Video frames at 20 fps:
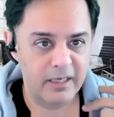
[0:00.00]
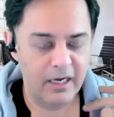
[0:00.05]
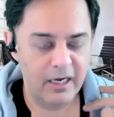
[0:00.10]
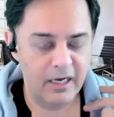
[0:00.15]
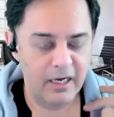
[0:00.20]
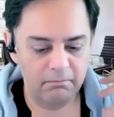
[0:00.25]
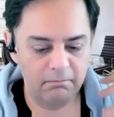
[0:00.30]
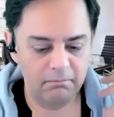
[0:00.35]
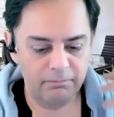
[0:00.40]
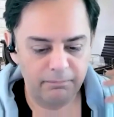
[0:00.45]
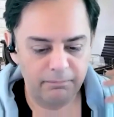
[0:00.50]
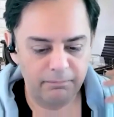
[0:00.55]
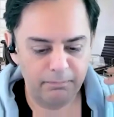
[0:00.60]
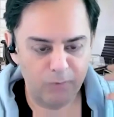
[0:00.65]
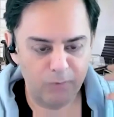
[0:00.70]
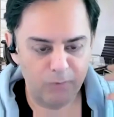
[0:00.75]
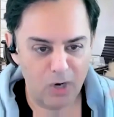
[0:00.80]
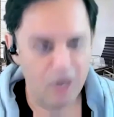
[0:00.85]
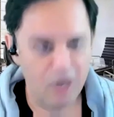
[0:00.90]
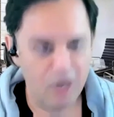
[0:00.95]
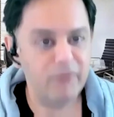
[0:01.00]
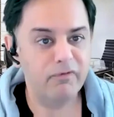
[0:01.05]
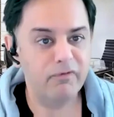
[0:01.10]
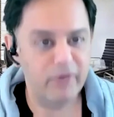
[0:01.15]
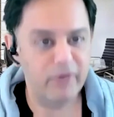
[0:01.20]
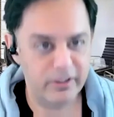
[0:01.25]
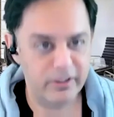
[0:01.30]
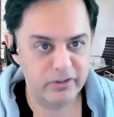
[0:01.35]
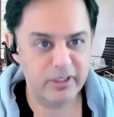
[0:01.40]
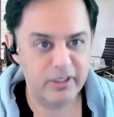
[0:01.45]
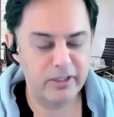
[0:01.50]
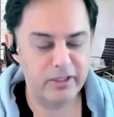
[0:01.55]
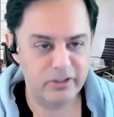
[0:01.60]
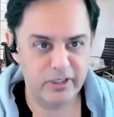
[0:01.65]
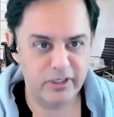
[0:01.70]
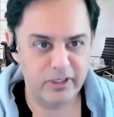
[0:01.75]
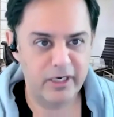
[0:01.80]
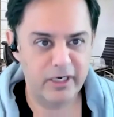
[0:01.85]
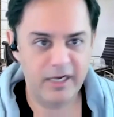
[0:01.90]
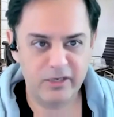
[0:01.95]
um, conference in the
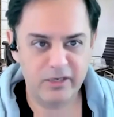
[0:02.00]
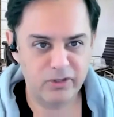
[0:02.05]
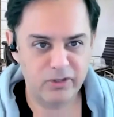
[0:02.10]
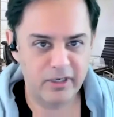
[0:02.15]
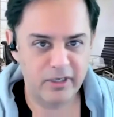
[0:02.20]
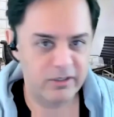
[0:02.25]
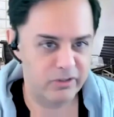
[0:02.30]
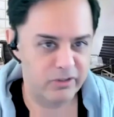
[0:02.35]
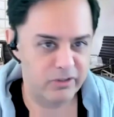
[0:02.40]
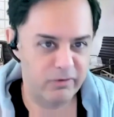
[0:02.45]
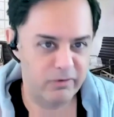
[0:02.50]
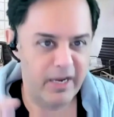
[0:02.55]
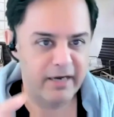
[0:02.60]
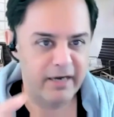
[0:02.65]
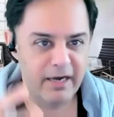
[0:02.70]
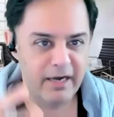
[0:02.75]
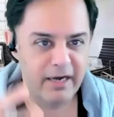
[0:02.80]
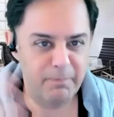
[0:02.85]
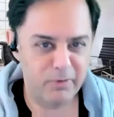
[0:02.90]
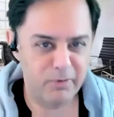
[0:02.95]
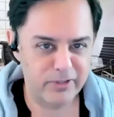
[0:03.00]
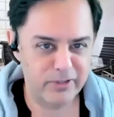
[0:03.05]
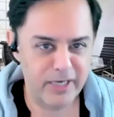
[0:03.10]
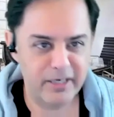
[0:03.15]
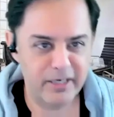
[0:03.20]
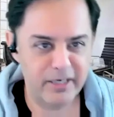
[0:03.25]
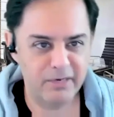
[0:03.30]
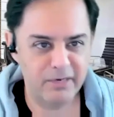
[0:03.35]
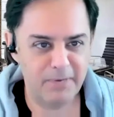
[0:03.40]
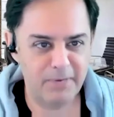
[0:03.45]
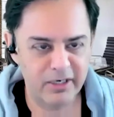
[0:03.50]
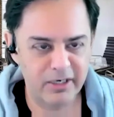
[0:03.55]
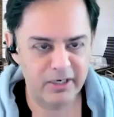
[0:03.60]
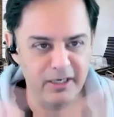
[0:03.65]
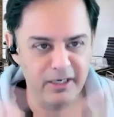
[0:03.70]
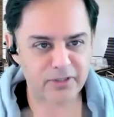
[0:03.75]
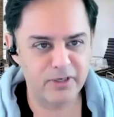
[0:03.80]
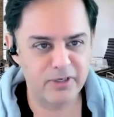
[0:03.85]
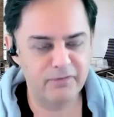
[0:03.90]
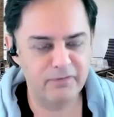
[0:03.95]
syndication industry. I, I, presented about a
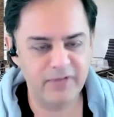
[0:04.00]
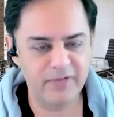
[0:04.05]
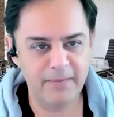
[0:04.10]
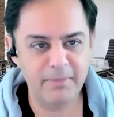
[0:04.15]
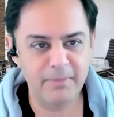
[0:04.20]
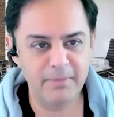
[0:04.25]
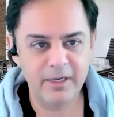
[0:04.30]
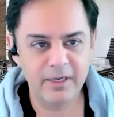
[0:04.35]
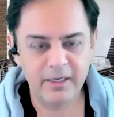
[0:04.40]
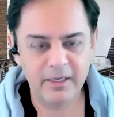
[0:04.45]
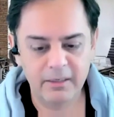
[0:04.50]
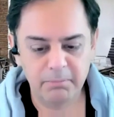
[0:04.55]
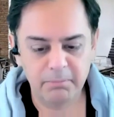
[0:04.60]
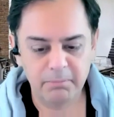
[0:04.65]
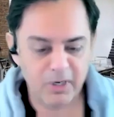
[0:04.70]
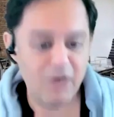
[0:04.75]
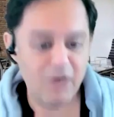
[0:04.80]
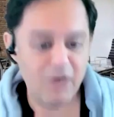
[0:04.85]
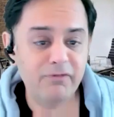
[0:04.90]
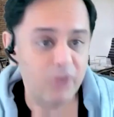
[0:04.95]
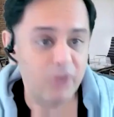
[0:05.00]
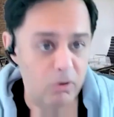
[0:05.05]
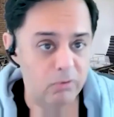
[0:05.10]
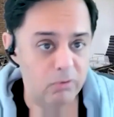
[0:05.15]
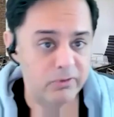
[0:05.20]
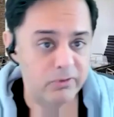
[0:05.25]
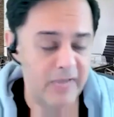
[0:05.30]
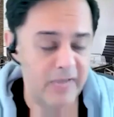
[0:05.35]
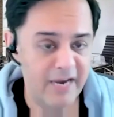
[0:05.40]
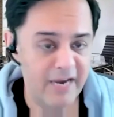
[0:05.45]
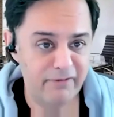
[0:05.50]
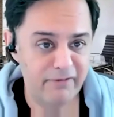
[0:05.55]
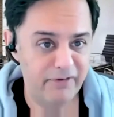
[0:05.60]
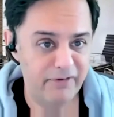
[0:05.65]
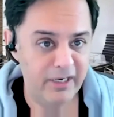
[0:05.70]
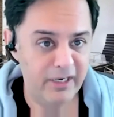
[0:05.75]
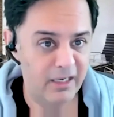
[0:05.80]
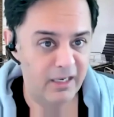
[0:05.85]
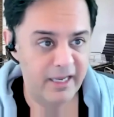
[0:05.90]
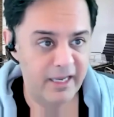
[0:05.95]
dozen of them. But of those, I
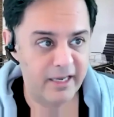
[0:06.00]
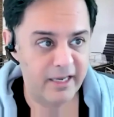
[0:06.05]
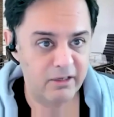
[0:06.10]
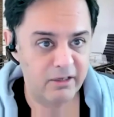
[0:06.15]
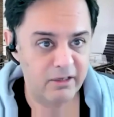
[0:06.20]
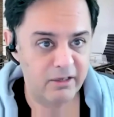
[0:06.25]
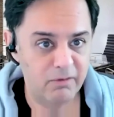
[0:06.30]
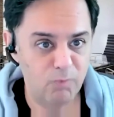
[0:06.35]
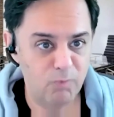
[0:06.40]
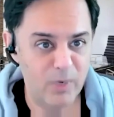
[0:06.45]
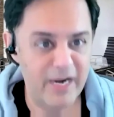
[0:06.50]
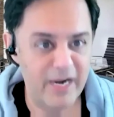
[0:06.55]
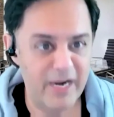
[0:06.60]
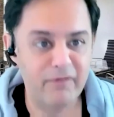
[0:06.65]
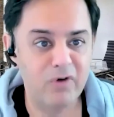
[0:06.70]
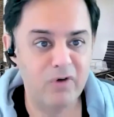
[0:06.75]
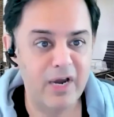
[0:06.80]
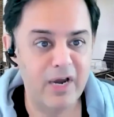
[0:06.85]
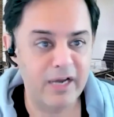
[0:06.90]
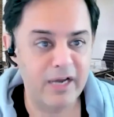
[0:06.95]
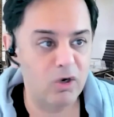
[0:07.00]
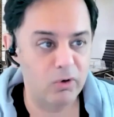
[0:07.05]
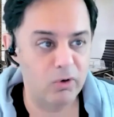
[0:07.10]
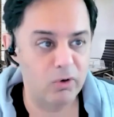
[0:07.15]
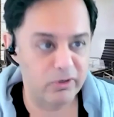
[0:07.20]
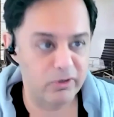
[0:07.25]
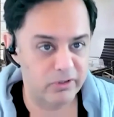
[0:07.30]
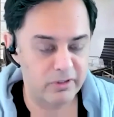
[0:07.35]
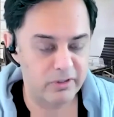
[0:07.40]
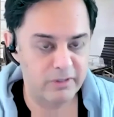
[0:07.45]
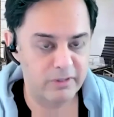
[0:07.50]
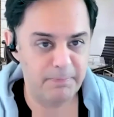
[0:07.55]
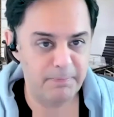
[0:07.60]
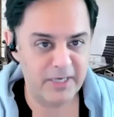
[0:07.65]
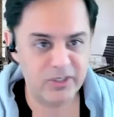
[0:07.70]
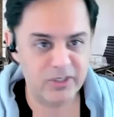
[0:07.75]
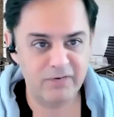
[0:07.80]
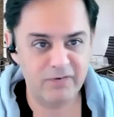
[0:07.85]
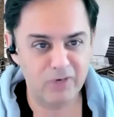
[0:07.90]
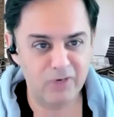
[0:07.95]
feel like whenever I go to the
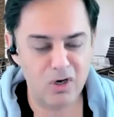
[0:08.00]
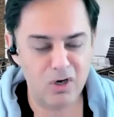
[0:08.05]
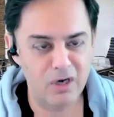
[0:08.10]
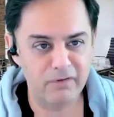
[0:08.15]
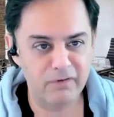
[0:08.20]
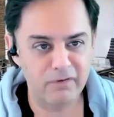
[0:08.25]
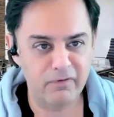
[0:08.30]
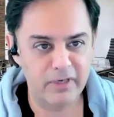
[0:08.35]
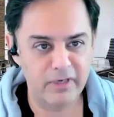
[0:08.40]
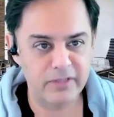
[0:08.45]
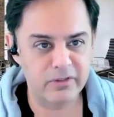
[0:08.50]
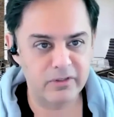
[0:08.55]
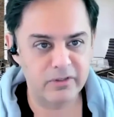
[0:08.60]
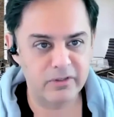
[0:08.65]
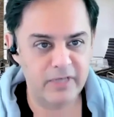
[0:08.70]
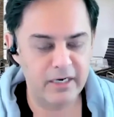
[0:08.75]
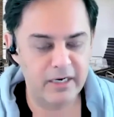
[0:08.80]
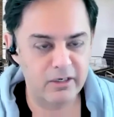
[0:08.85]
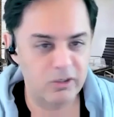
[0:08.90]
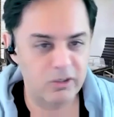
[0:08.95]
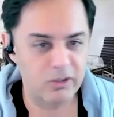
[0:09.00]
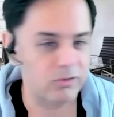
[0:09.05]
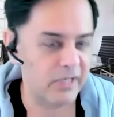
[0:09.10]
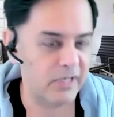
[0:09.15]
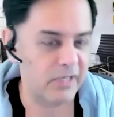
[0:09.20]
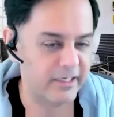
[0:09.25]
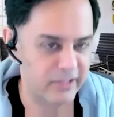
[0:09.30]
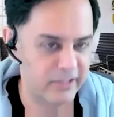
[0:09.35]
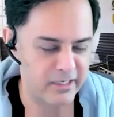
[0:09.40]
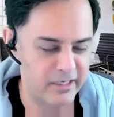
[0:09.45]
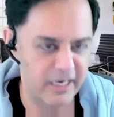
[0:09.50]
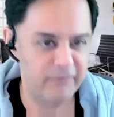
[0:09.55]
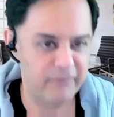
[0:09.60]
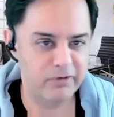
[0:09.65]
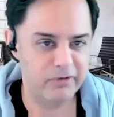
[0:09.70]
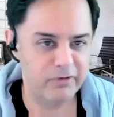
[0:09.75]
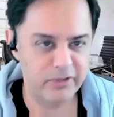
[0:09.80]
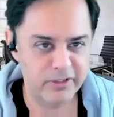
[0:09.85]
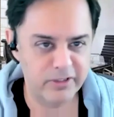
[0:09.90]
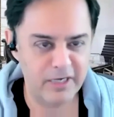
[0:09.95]
best ever conference, and usually is in
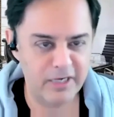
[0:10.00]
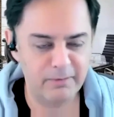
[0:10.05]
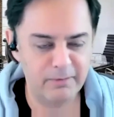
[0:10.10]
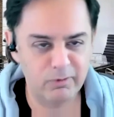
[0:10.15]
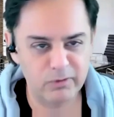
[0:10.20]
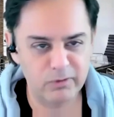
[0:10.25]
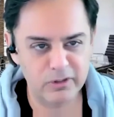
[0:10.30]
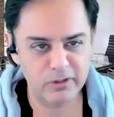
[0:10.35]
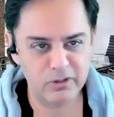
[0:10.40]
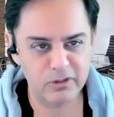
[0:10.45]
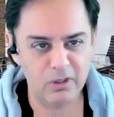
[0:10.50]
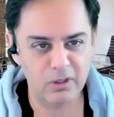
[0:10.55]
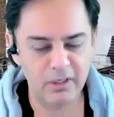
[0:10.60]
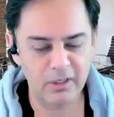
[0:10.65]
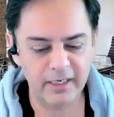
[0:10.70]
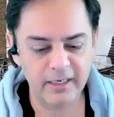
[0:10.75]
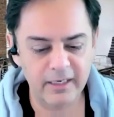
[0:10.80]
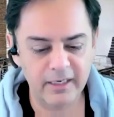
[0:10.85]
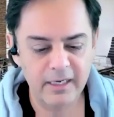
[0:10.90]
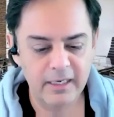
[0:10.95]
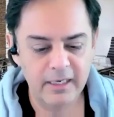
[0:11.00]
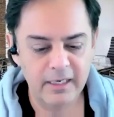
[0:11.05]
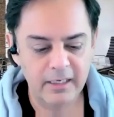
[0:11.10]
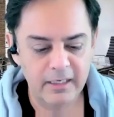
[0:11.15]
Denver, this time it was in Salt Lake,